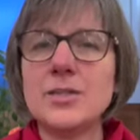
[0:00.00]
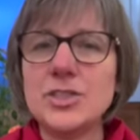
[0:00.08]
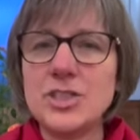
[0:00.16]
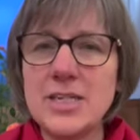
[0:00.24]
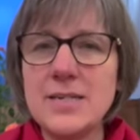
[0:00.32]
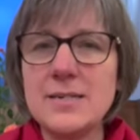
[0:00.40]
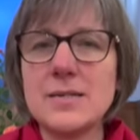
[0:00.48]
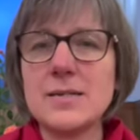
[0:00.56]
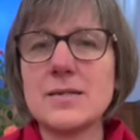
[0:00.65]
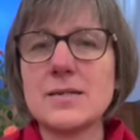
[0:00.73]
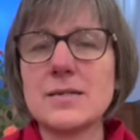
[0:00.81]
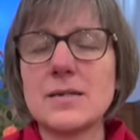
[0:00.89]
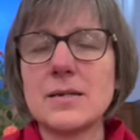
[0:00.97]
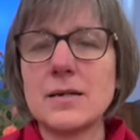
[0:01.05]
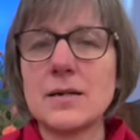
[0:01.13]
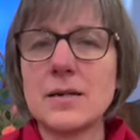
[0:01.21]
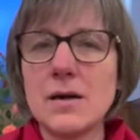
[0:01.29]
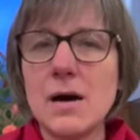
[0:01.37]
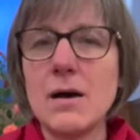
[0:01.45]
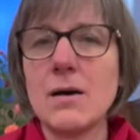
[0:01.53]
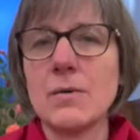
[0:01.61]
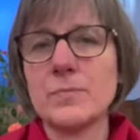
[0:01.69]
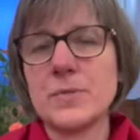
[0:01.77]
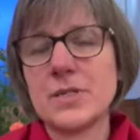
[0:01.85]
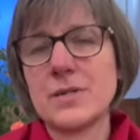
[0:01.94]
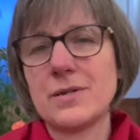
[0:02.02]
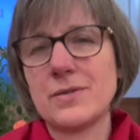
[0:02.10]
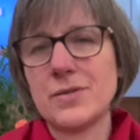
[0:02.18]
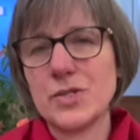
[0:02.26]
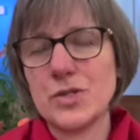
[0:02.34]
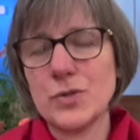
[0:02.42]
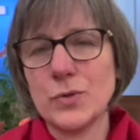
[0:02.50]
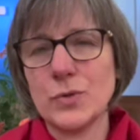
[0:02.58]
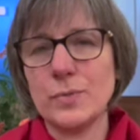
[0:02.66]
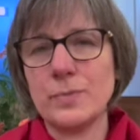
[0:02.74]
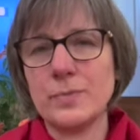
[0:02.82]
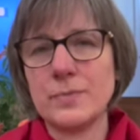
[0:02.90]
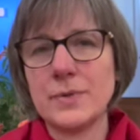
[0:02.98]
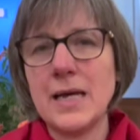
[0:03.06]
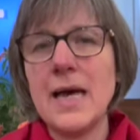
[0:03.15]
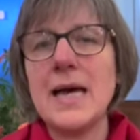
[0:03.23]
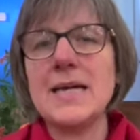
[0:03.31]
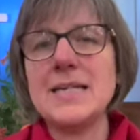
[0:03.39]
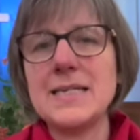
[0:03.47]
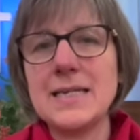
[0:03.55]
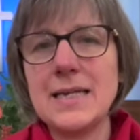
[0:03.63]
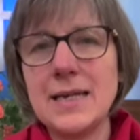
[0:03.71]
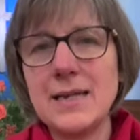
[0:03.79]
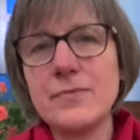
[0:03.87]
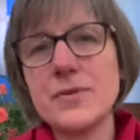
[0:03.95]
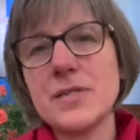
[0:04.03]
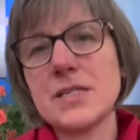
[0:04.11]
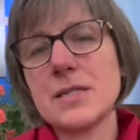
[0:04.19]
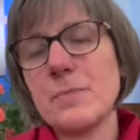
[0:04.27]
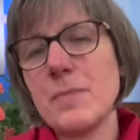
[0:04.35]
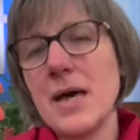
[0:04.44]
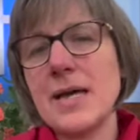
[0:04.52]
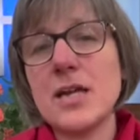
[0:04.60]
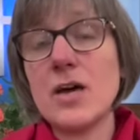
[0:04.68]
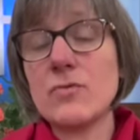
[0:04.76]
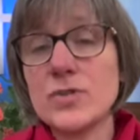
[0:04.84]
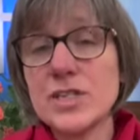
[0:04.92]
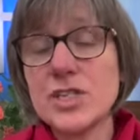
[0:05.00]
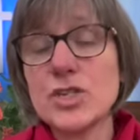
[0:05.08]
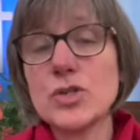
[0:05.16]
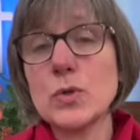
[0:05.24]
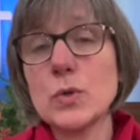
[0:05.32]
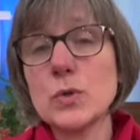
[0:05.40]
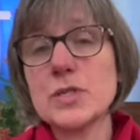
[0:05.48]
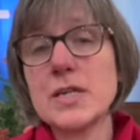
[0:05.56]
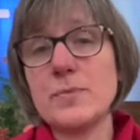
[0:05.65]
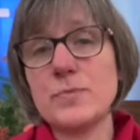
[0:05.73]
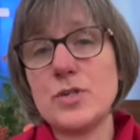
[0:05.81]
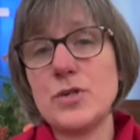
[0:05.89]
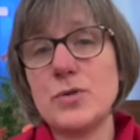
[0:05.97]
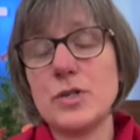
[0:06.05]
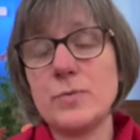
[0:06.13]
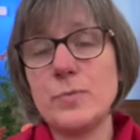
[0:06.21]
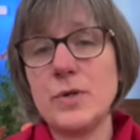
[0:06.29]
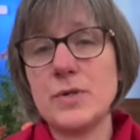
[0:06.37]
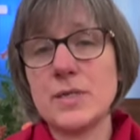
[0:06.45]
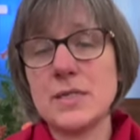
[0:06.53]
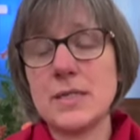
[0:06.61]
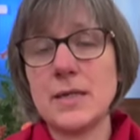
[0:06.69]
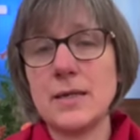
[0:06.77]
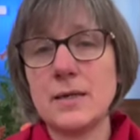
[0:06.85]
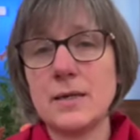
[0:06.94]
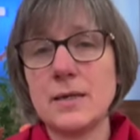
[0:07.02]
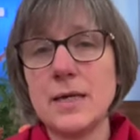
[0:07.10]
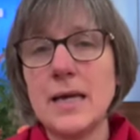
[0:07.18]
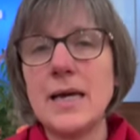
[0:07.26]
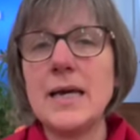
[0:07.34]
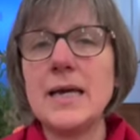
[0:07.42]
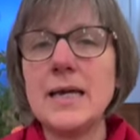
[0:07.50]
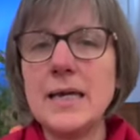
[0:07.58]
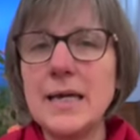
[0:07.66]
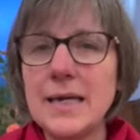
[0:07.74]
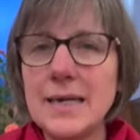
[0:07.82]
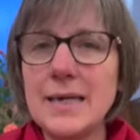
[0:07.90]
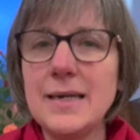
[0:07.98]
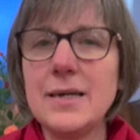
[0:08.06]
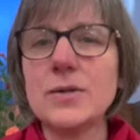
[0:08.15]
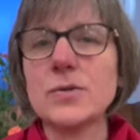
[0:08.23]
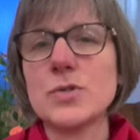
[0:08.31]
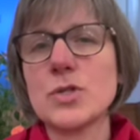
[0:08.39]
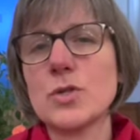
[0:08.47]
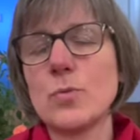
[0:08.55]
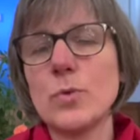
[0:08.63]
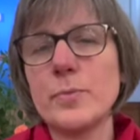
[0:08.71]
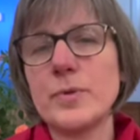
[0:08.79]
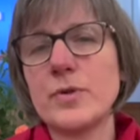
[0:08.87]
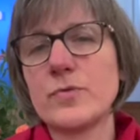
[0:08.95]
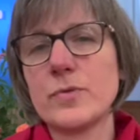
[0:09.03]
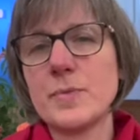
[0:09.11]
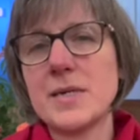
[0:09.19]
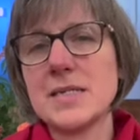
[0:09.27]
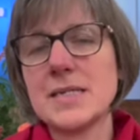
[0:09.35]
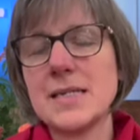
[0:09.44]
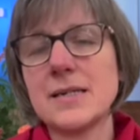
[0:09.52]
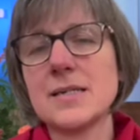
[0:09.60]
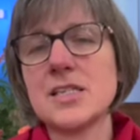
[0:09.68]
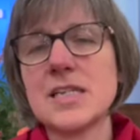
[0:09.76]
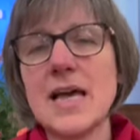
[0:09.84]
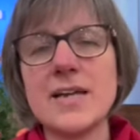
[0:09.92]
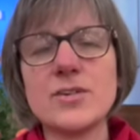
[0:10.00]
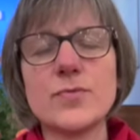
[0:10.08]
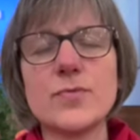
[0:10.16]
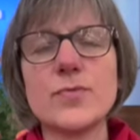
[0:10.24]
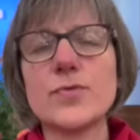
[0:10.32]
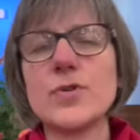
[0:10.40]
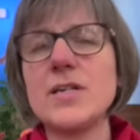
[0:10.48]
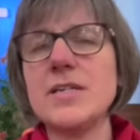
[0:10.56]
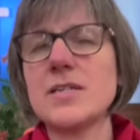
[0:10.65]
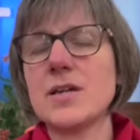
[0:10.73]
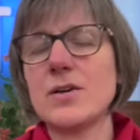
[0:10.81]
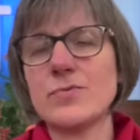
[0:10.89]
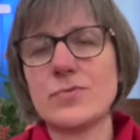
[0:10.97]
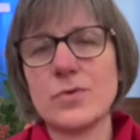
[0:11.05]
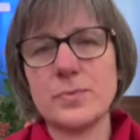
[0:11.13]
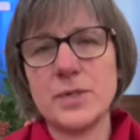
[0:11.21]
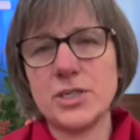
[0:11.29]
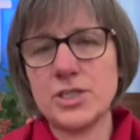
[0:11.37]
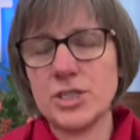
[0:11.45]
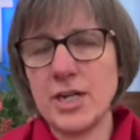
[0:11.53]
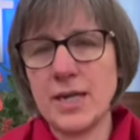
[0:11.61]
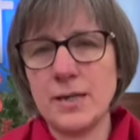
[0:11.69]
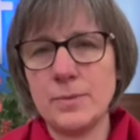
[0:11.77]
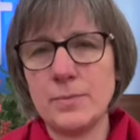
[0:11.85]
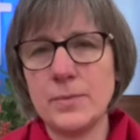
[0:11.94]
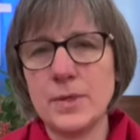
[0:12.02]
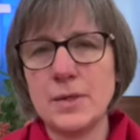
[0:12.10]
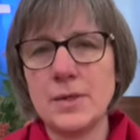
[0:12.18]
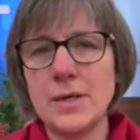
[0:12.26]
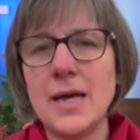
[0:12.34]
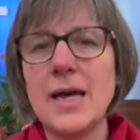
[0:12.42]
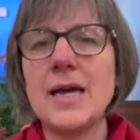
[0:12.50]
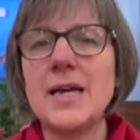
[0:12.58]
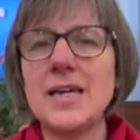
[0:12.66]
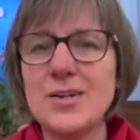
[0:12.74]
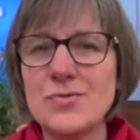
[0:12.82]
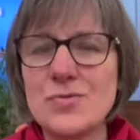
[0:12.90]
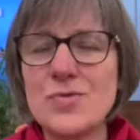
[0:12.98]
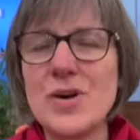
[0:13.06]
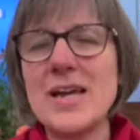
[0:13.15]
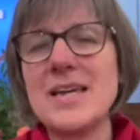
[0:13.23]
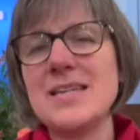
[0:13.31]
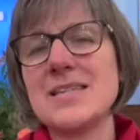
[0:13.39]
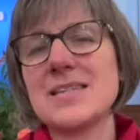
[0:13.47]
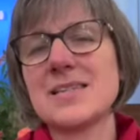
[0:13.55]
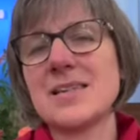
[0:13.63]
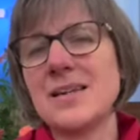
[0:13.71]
Jesus calms the storm. He delivers the man and restores him to community. He heals the woman from her sickness and frees her from her shame. He raised the